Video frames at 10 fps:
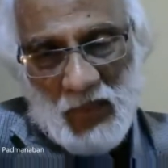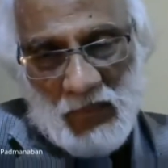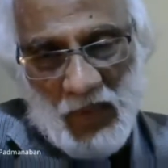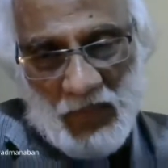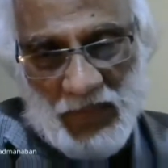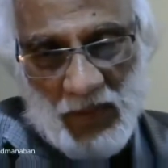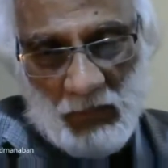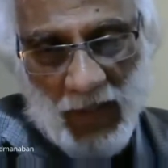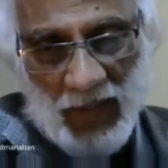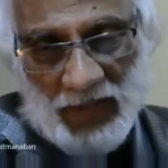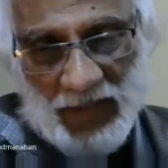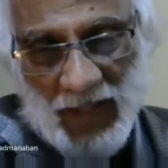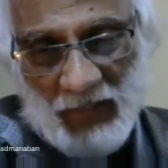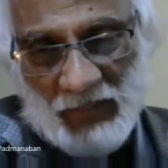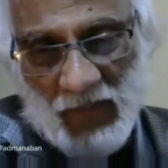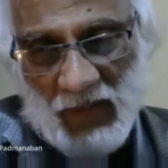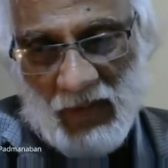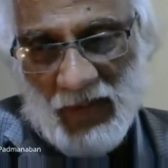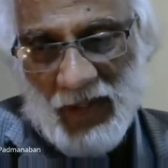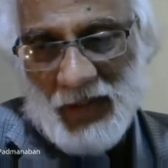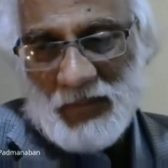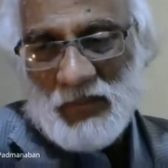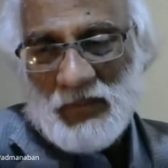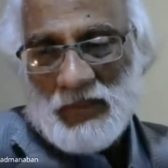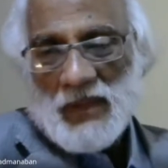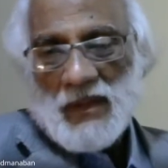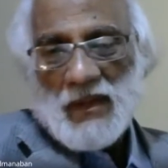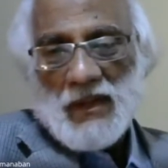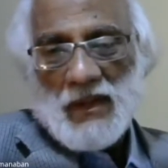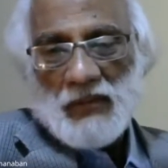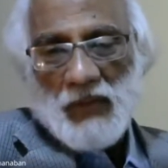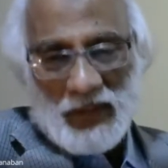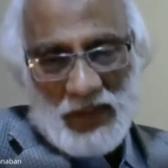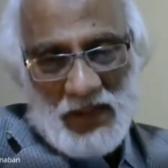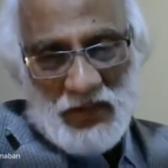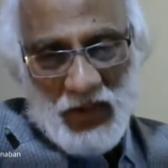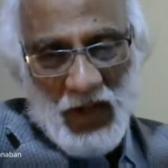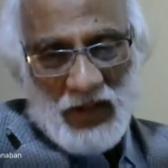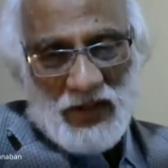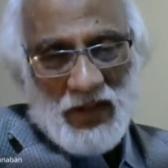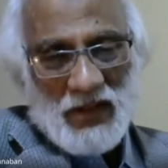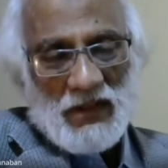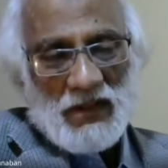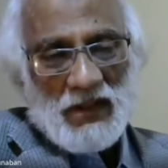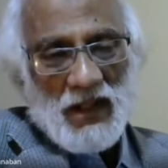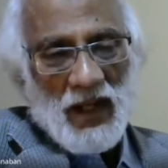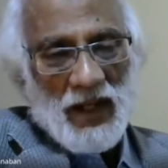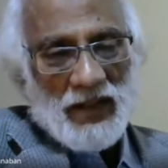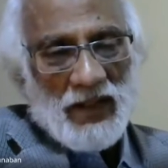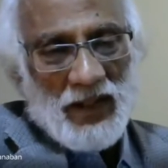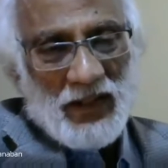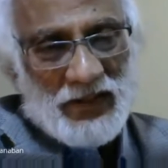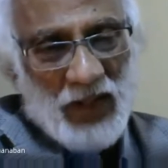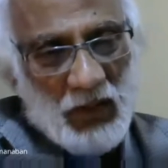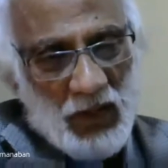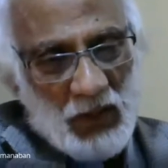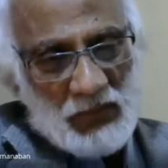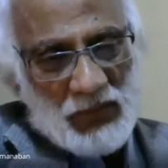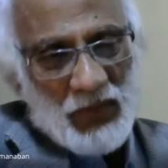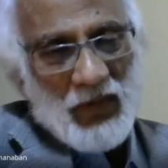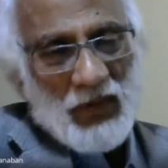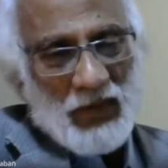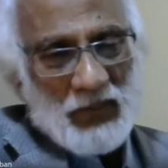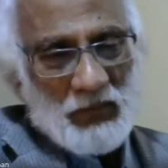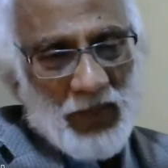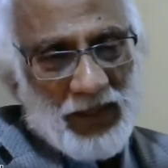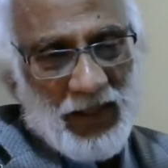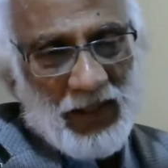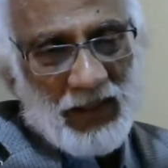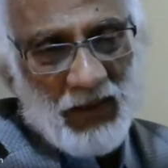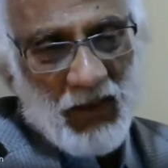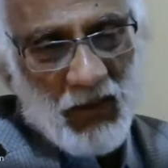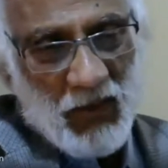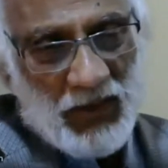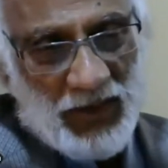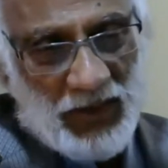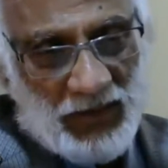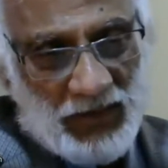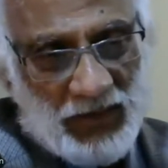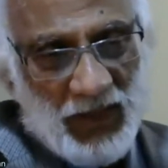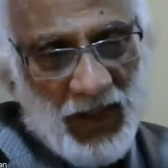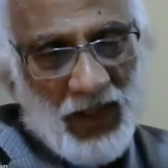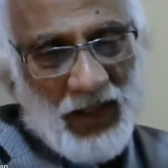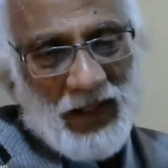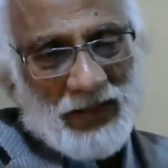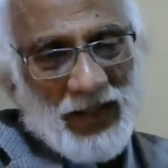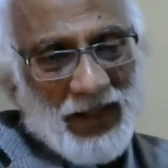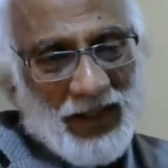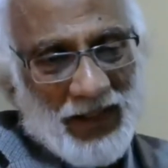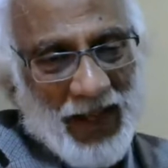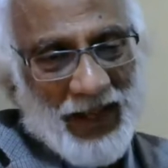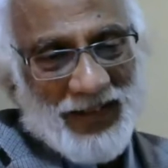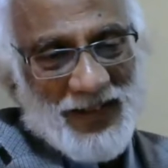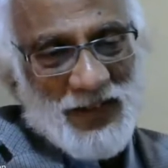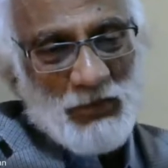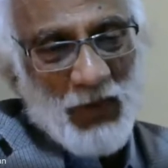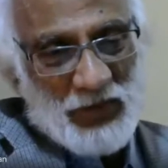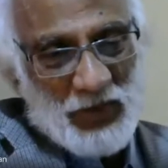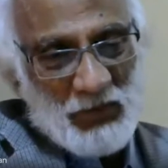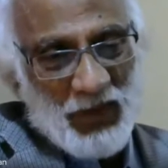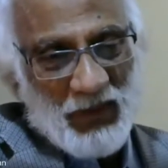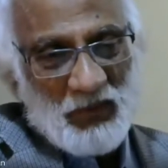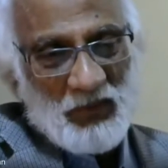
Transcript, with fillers: Professor Palita, for, uh, for the introduction and uh, Saurav for making all these uh, technicalities possible.